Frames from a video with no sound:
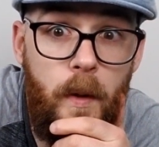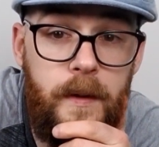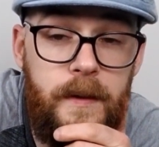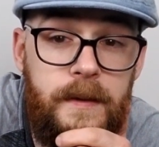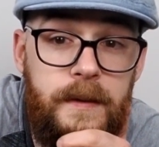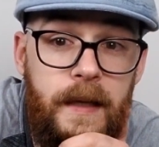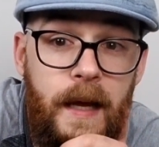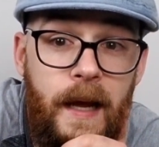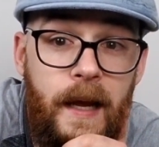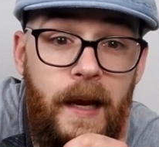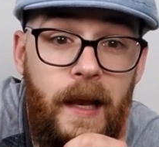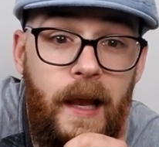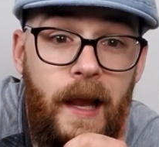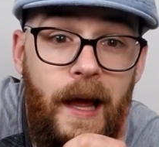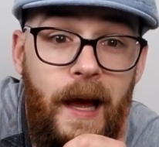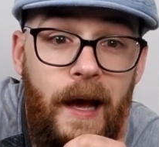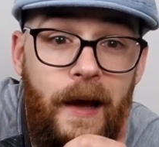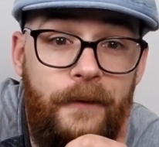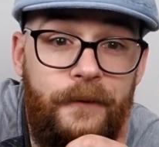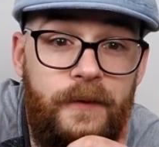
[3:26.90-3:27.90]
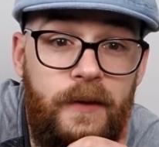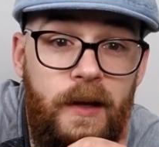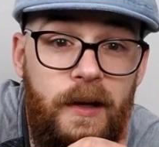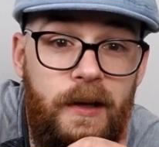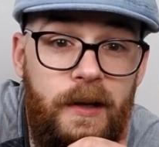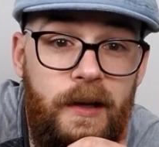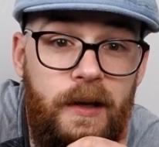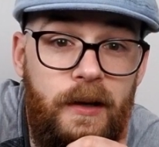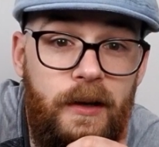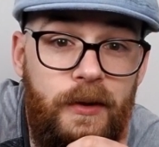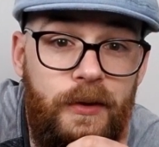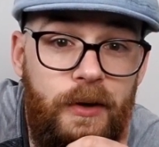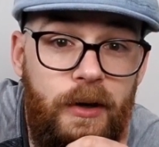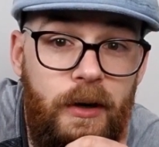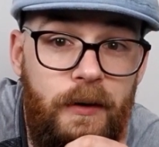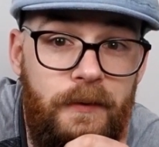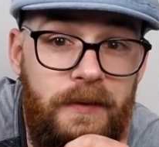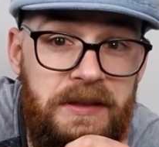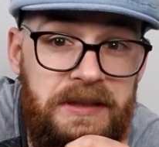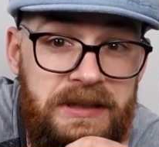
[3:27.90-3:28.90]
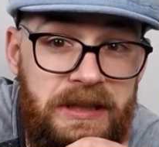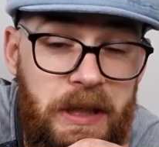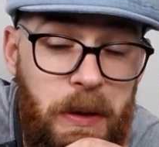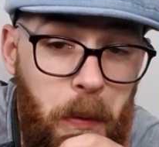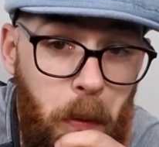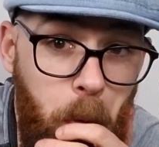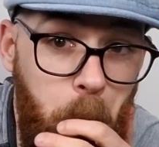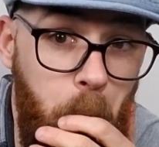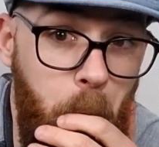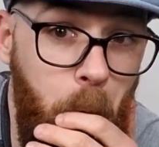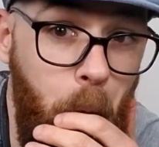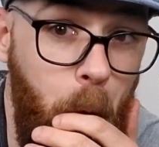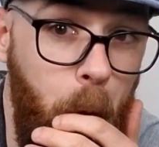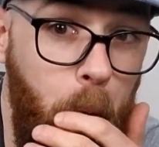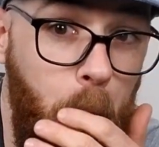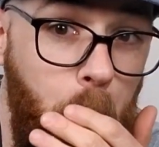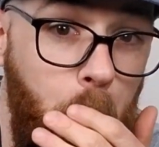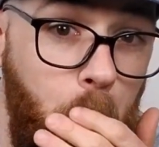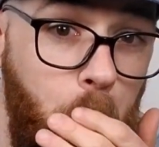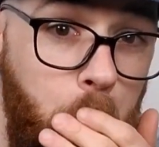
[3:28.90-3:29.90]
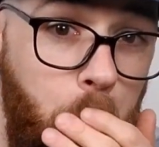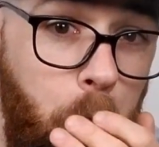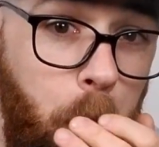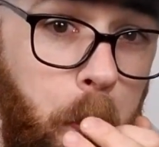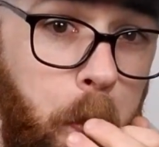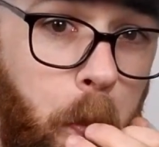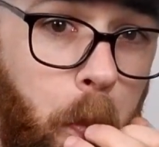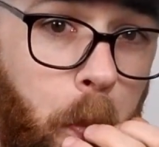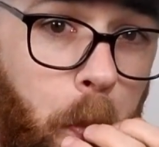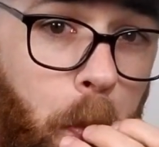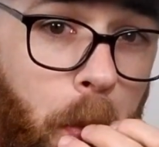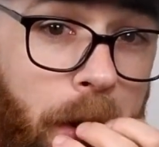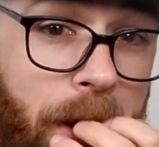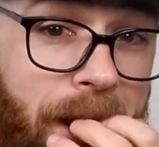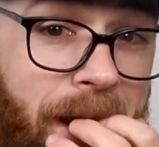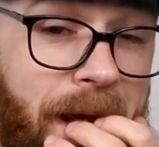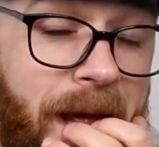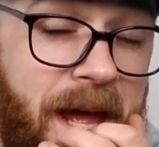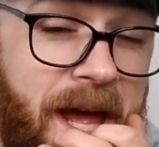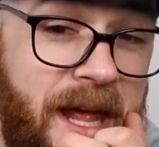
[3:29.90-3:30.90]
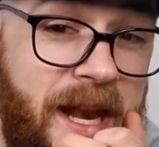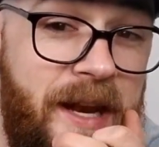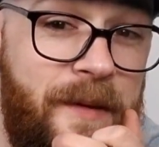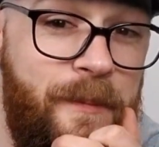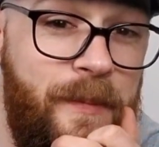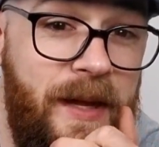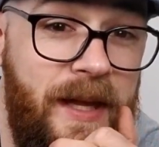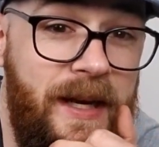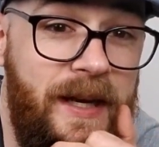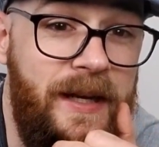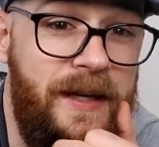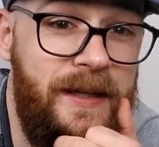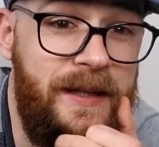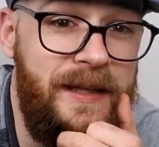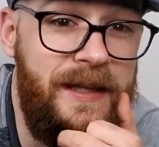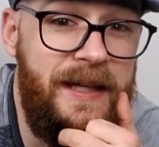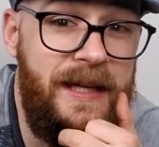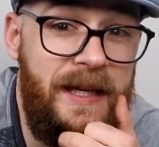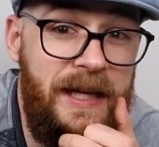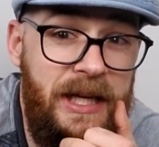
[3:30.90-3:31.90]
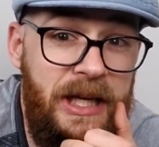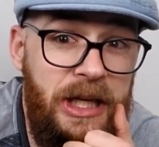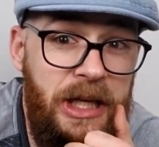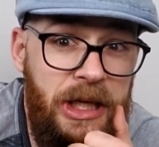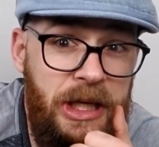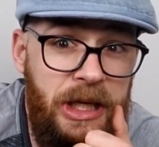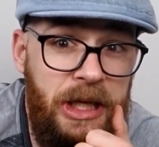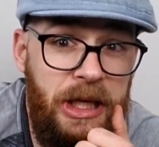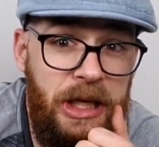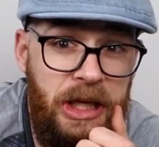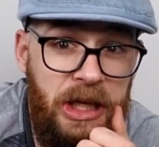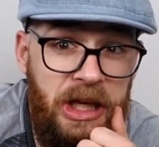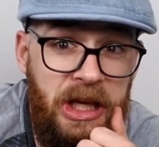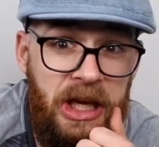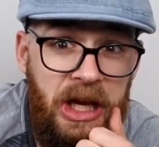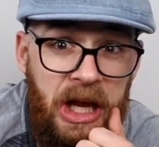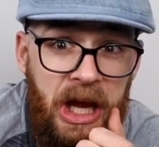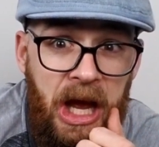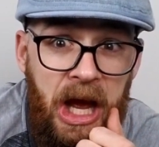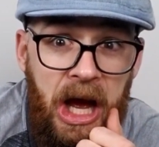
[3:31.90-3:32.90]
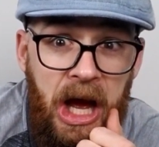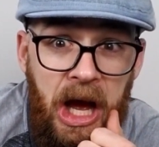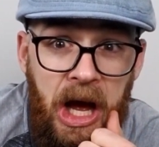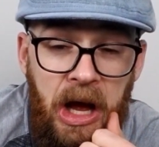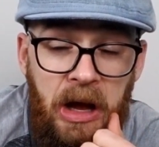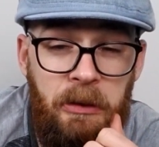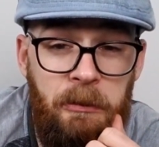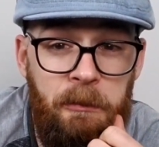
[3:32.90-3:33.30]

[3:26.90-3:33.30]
Dad laughed a little nervously and admitted, "Yeah,